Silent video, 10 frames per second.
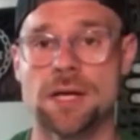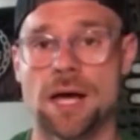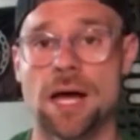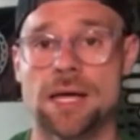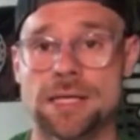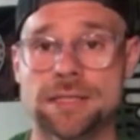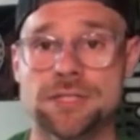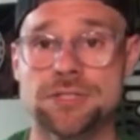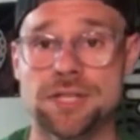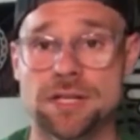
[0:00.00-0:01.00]
at
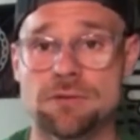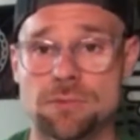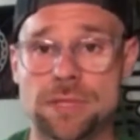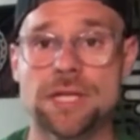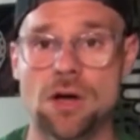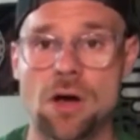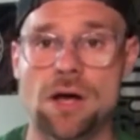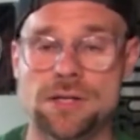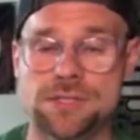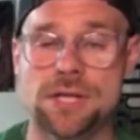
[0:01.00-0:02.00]
least, that can really
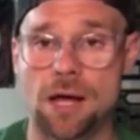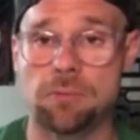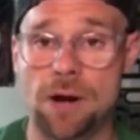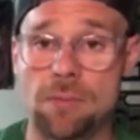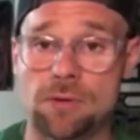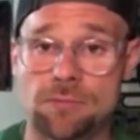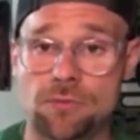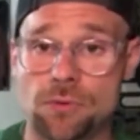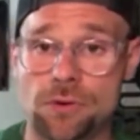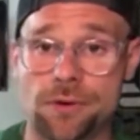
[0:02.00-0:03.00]
cause a problem
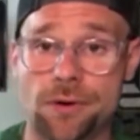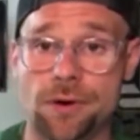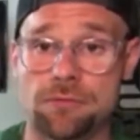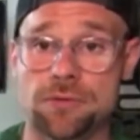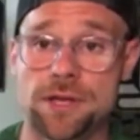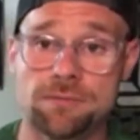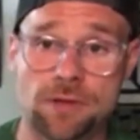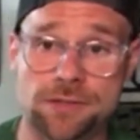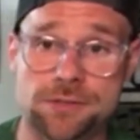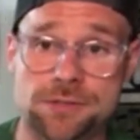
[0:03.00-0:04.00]
for the hip
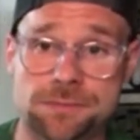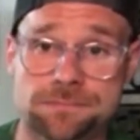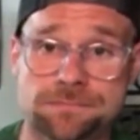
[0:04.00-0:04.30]
flexors.